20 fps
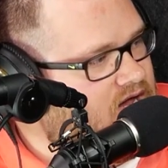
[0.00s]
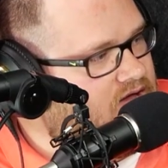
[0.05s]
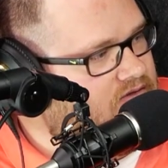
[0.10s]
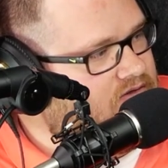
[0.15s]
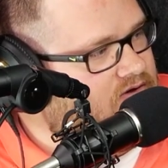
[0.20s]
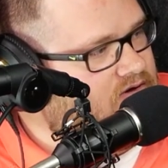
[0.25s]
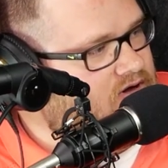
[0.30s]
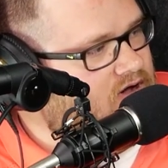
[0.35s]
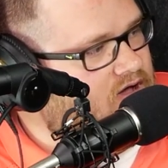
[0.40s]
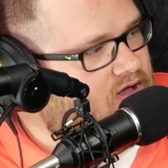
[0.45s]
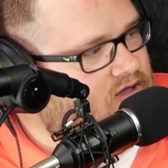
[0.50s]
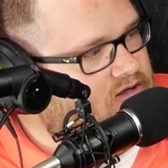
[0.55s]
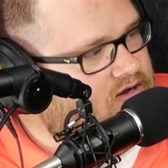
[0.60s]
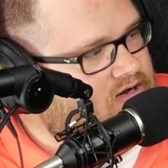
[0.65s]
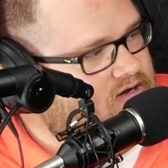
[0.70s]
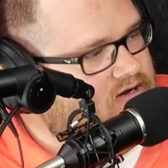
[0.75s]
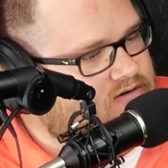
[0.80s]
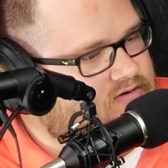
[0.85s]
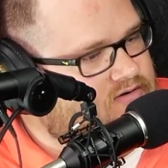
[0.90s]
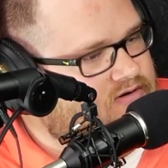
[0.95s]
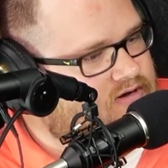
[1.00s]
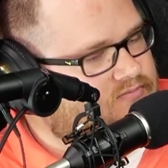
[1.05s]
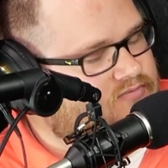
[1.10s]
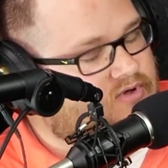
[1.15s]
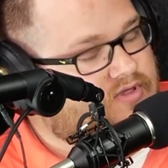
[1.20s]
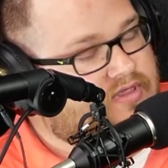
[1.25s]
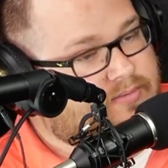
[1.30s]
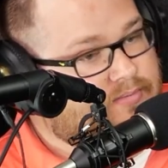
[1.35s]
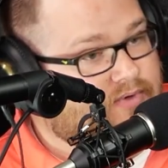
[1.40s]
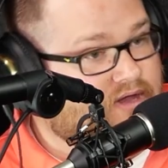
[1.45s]
there calling you.
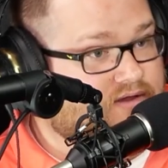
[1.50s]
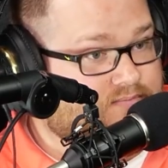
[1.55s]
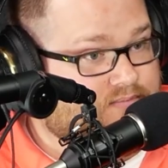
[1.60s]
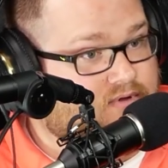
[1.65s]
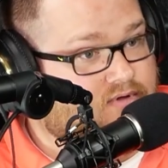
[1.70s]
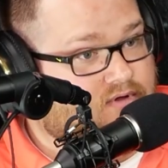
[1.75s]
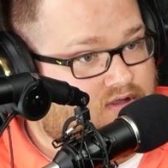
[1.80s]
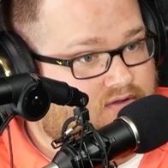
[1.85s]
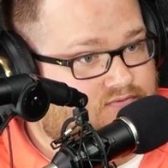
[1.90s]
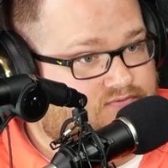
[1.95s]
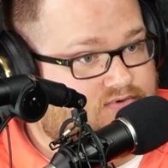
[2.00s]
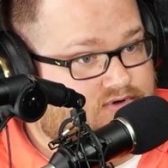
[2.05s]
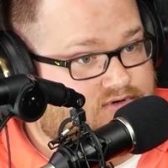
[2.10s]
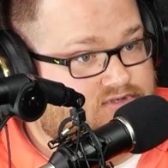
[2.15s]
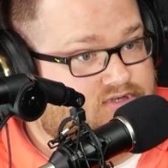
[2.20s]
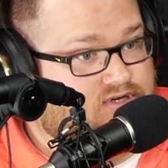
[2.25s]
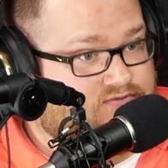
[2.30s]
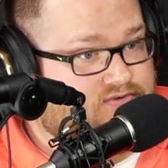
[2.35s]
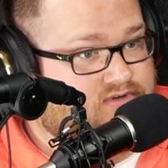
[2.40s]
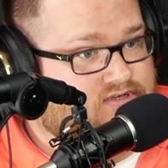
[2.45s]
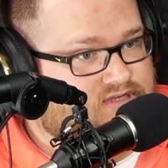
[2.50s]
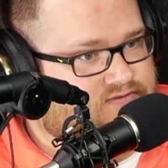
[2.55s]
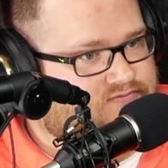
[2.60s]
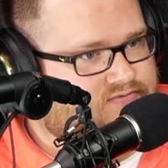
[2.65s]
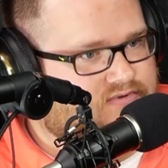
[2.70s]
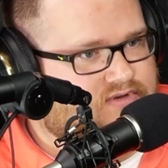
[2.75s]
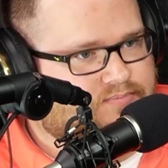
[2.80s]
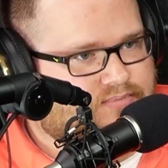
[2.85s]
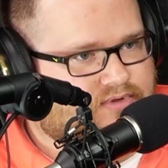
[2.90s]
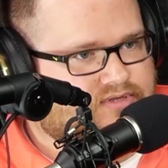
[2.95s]
Well, they might be calling for a service if
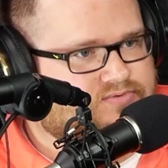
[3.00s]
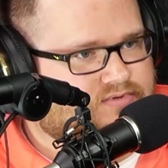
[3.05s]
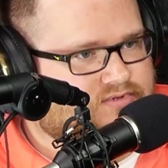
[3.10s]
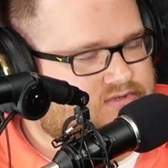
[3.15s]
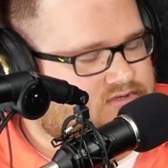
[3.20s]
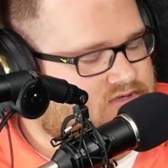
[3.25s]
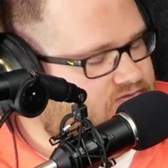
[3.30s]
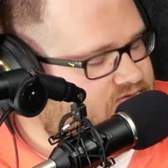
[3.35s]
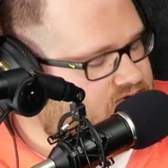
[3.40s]
it depends what the service